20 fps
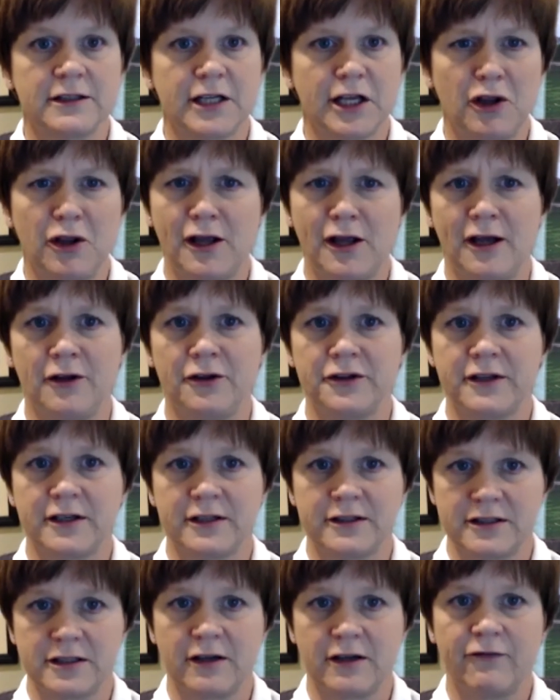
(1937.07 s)
telehealth
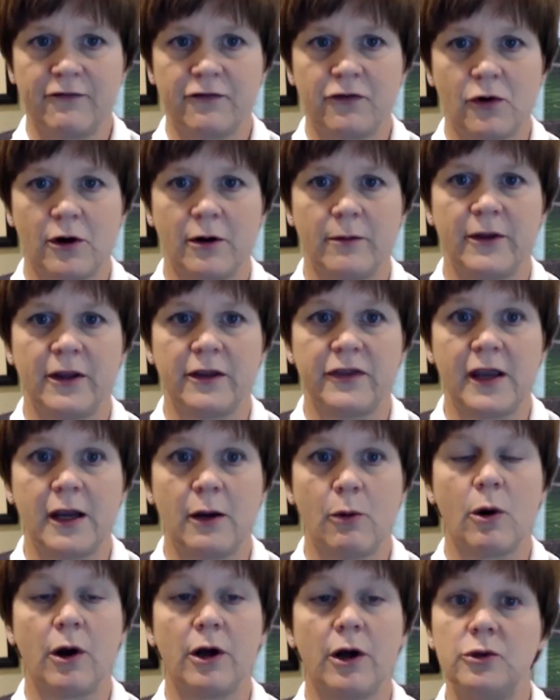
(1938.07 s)
consent form that they
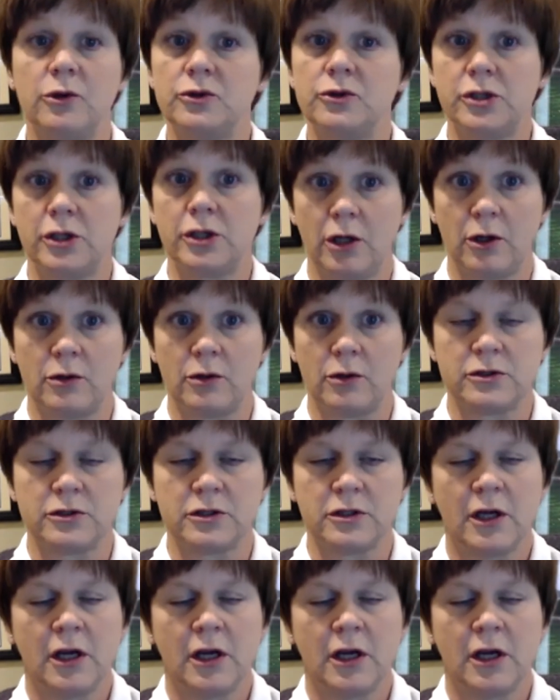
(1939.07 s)
want you to use.